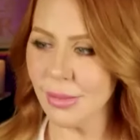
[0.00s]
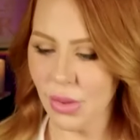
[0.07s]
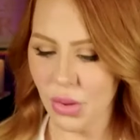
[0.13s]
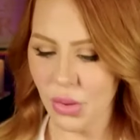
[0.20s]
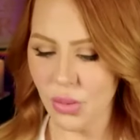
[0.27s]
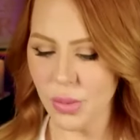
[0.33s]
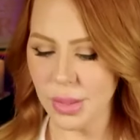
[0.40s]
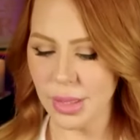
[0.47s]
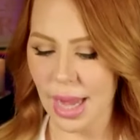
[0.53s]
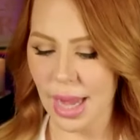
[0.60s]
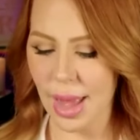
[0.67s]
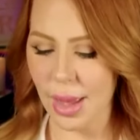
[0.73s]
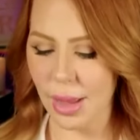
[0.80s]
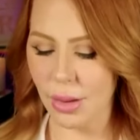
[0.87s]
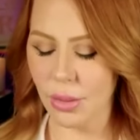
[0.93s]
Who is
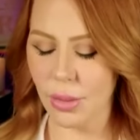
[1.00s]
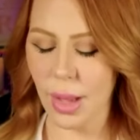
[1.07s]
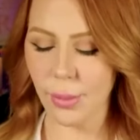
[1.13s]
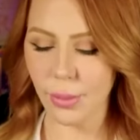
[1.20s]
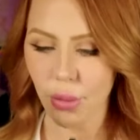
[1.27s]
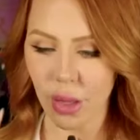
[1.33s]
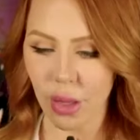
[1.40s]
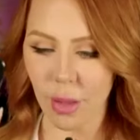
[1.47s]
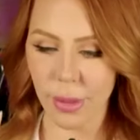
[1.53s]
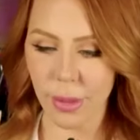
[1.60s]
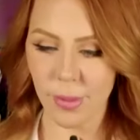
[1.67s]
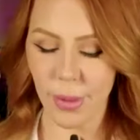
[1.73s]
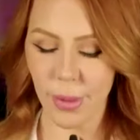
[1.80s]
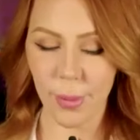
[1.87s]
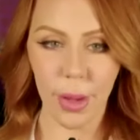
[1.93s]
that? Okay, I'm turning on my
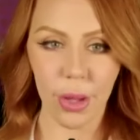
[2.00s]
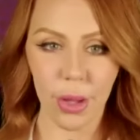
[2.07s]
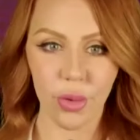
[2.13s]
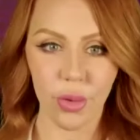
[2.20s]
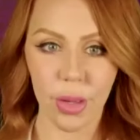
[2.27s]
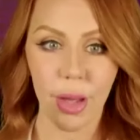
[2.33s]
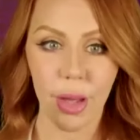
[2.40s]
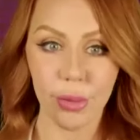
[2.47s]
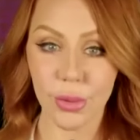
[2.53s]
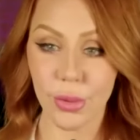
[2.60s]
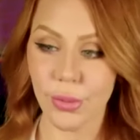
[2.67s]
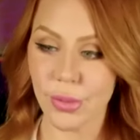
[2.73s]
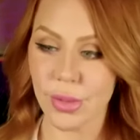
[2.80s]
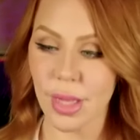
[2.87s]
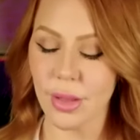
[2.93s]
spirit box right now. So
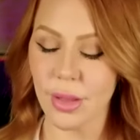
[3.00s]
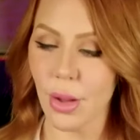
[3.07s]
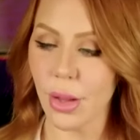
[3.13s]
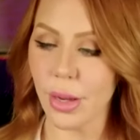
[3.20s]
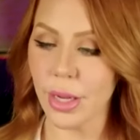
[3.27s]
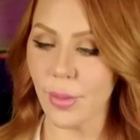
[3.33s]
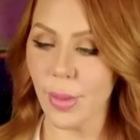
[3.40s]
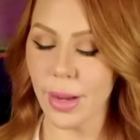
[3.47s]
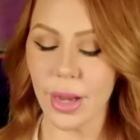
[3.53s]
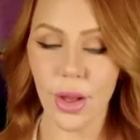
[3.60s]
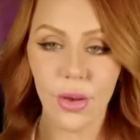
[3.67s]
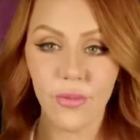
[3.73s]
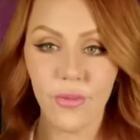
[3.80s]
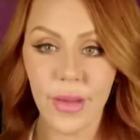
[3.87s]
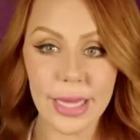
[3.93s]
there's nothing on here right now.
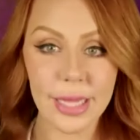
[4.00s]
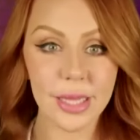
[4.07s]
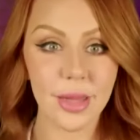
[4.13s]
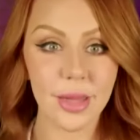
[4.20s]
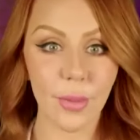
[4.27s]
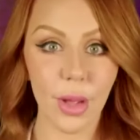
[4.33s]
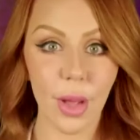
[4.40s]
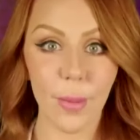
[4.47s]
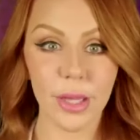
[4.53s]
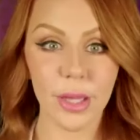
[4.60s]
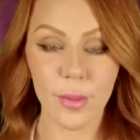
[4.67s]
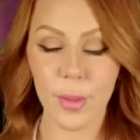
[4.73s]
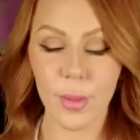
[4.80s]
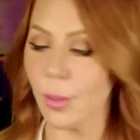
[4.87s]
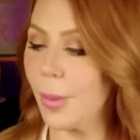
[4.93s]
If I get something on my
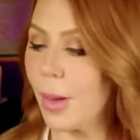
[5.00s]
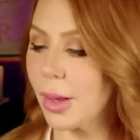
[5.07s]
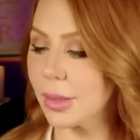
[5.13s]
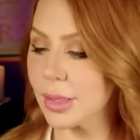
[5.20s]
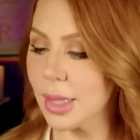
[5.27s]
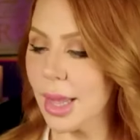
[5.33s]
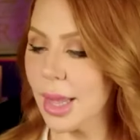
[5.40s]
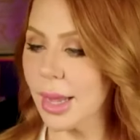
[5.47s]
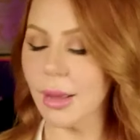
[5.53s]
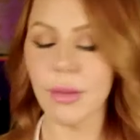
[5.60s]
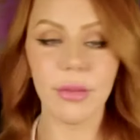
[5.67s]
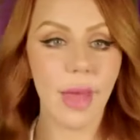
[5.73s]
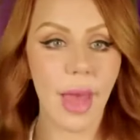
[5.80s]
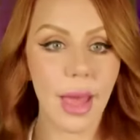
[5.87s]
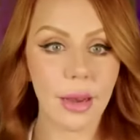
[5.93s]
spirit box like
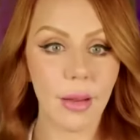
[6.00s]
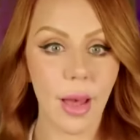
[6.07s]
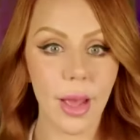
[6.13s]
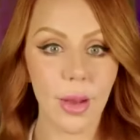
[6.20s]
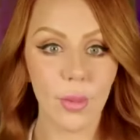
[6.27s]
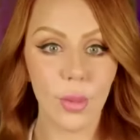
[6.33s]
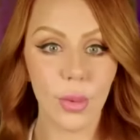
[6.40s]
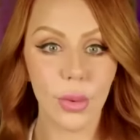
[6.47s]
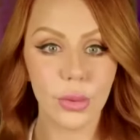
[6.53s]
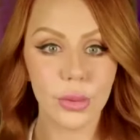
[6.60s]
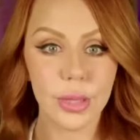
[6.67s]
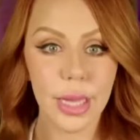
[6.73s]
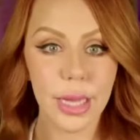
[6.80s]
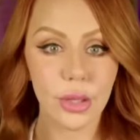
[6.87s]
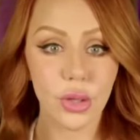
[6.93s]
that, I will
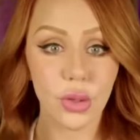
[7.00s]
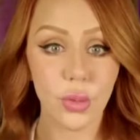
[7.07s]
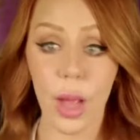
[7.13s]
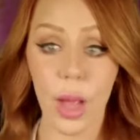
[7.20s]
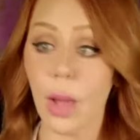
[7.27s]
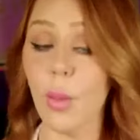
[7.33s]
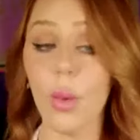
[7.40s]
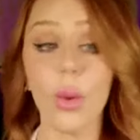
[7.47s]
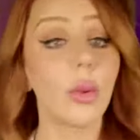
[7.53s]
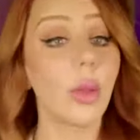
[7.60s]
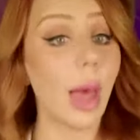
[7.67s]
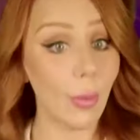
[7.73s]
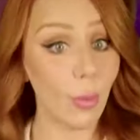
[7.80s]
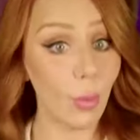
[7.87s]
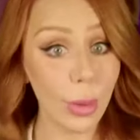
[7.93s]
take a screen. I won't,
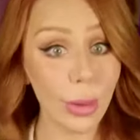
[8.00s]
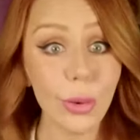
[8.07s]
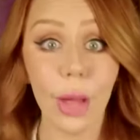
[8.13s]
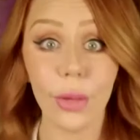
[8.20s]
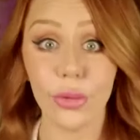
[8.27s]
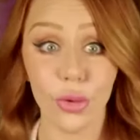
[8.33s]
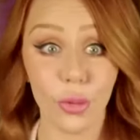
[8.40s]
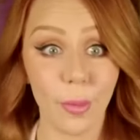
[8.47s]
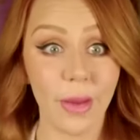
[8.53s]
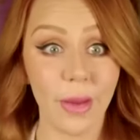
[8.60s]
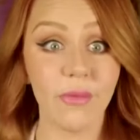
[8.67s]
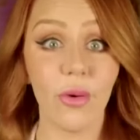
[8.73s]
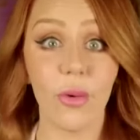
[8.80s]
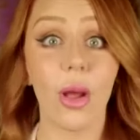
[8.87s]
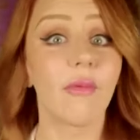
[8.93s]
I will not turn my
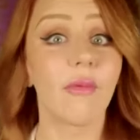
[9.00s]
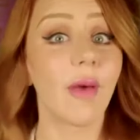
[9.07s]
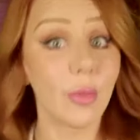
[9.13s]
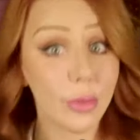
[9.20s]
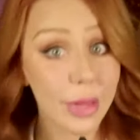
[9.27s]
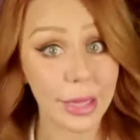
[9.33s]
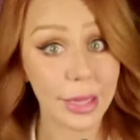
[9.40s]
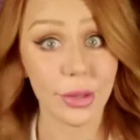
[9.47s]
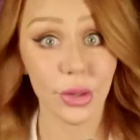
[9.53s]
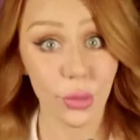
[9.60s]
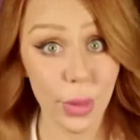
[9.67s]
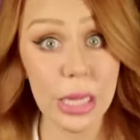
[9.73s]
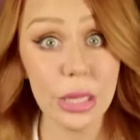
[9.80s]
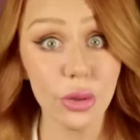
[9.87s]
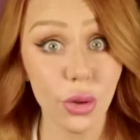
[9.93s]
phone off. I will take a
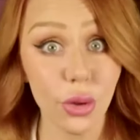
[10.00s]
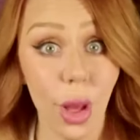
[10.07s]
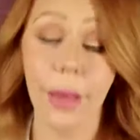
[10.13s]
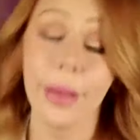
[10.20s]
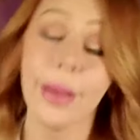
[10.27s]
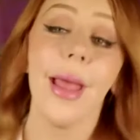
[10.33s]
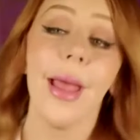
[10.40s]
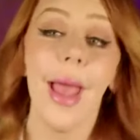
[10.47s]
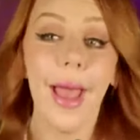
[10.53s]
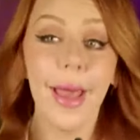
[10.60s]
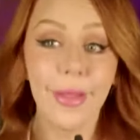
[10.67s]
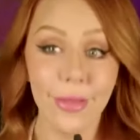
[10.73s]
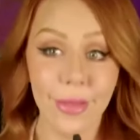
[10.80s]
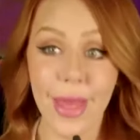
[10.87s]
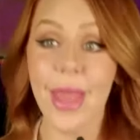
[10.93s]
screenshot
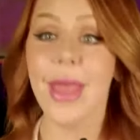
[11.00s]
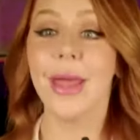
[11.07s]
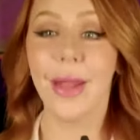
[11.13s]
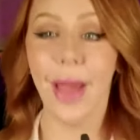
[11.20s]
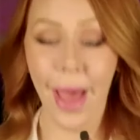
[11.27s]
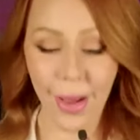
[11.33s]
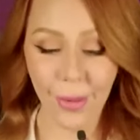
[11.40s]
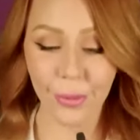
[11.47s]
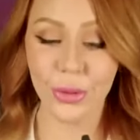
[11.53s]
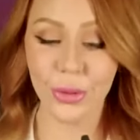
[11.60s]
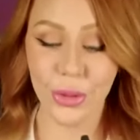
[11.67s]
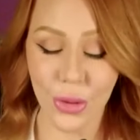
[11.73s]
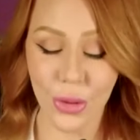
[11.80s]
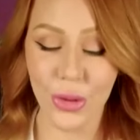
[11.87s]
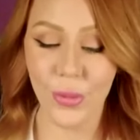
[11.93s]
and then I will show
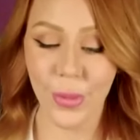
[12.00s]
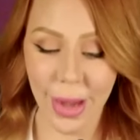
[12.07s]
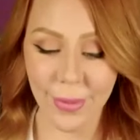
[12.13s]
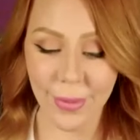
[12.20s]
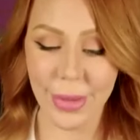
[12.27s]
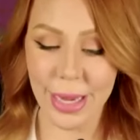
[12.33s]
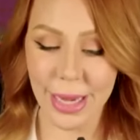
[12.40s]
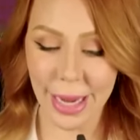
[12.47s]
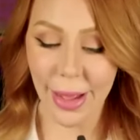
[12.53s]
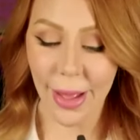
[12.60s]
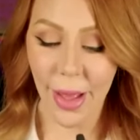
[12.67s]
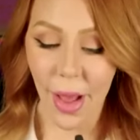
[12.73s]
you what I'm getting.